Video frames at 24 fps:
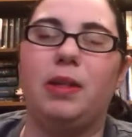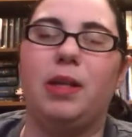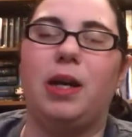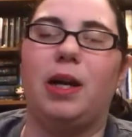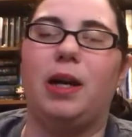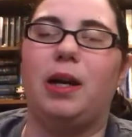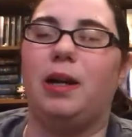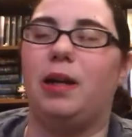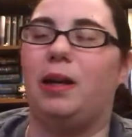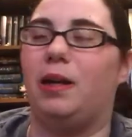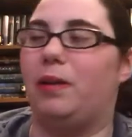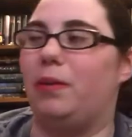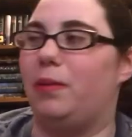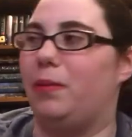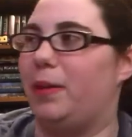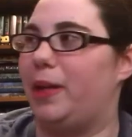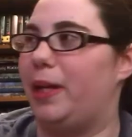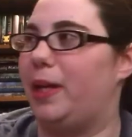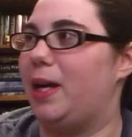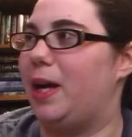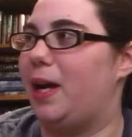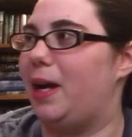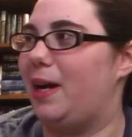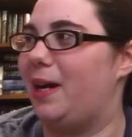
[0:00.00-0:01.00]
my
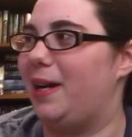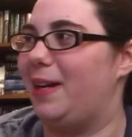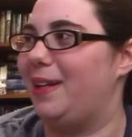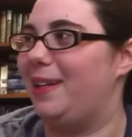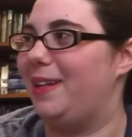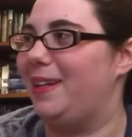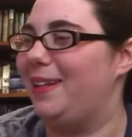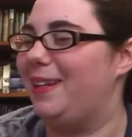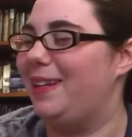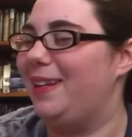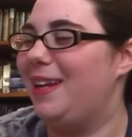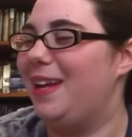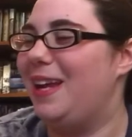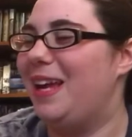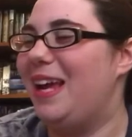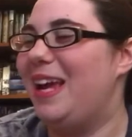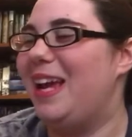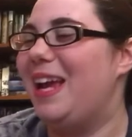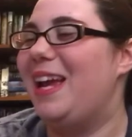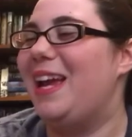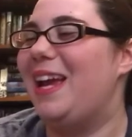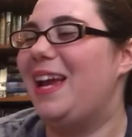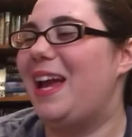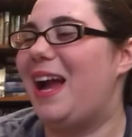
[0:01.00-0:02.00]
god,
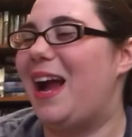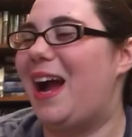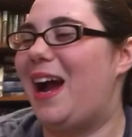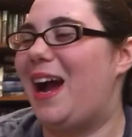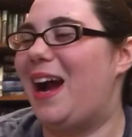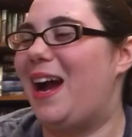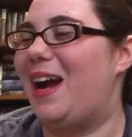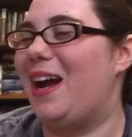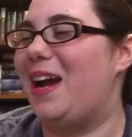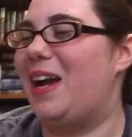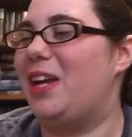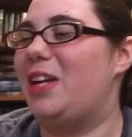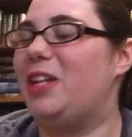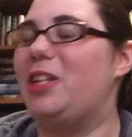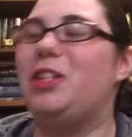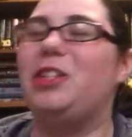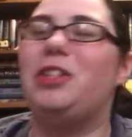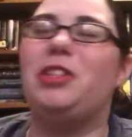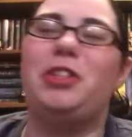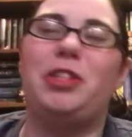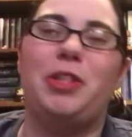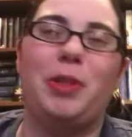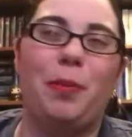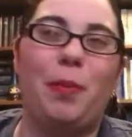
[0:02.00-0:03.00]

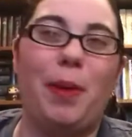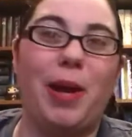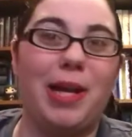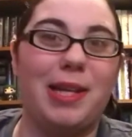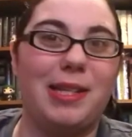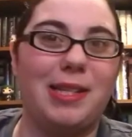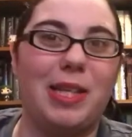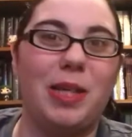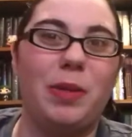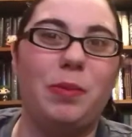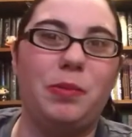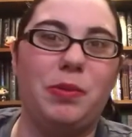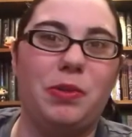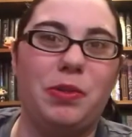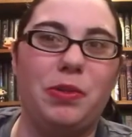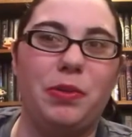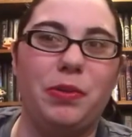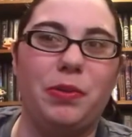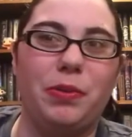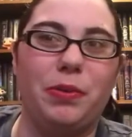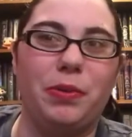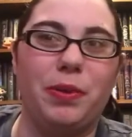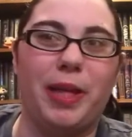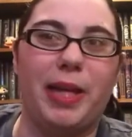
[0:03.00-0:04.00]
she begs him
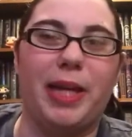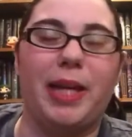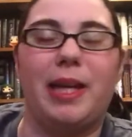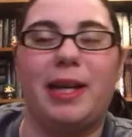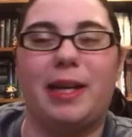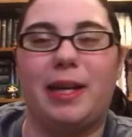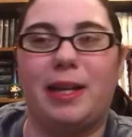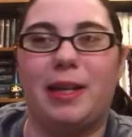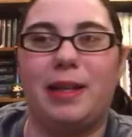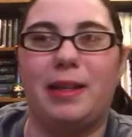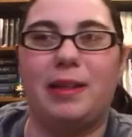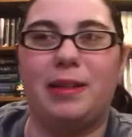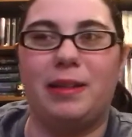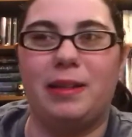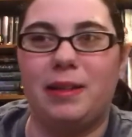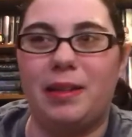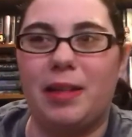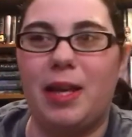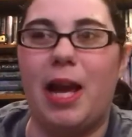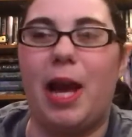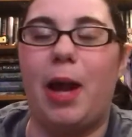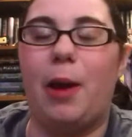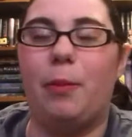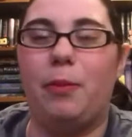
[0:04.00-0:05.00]
to like
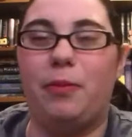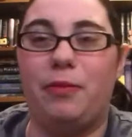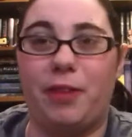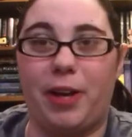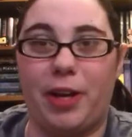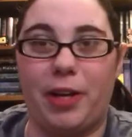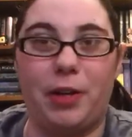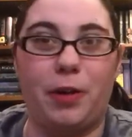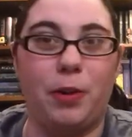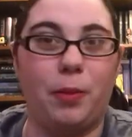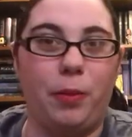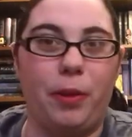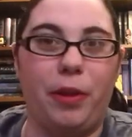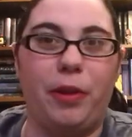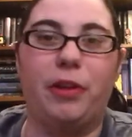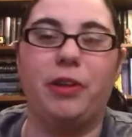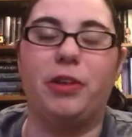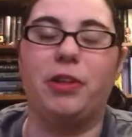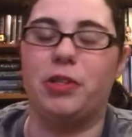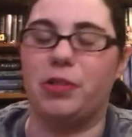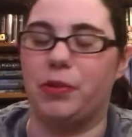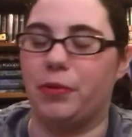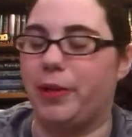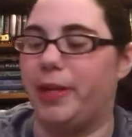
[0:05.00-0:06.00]
help find her
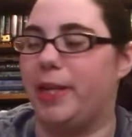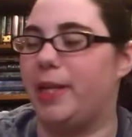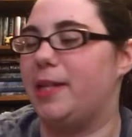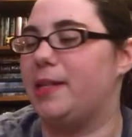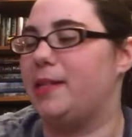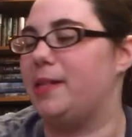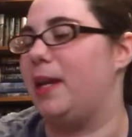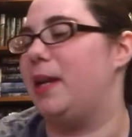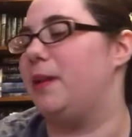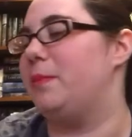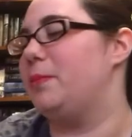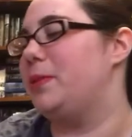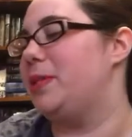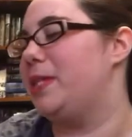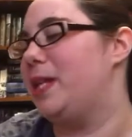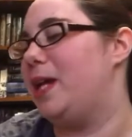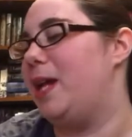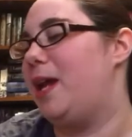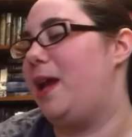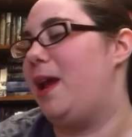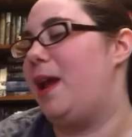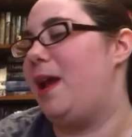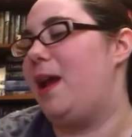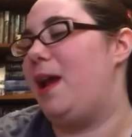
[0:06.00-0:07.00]
brother, so he accepts,
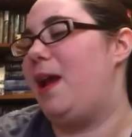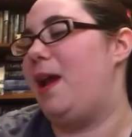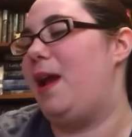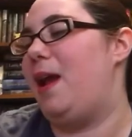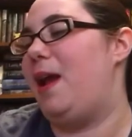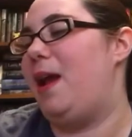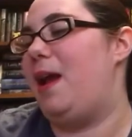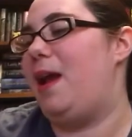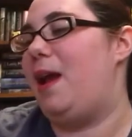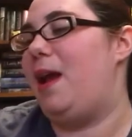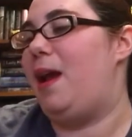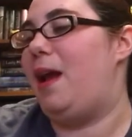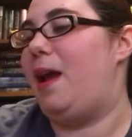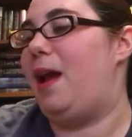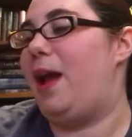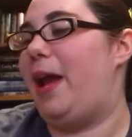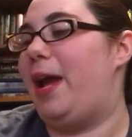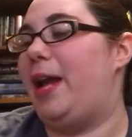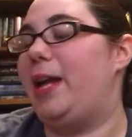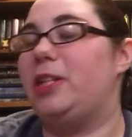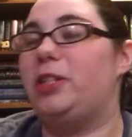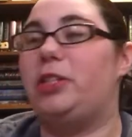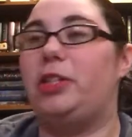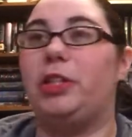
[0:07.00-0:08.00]

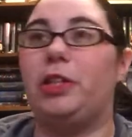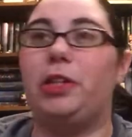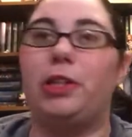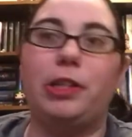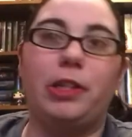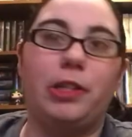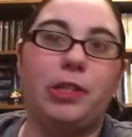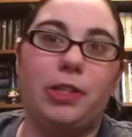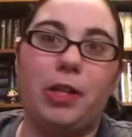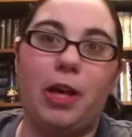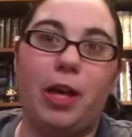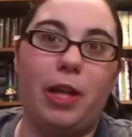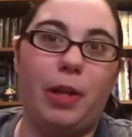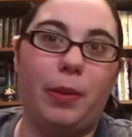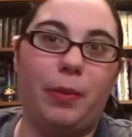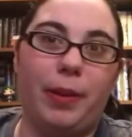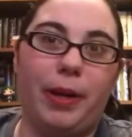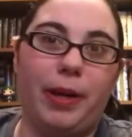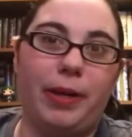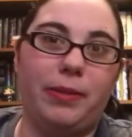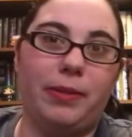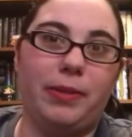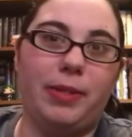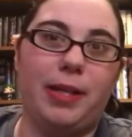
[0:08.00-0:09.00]
and she learns all
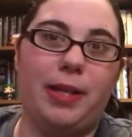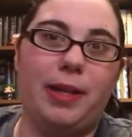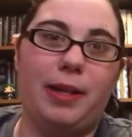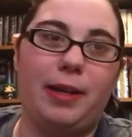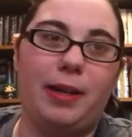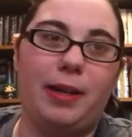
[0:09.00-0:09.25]
about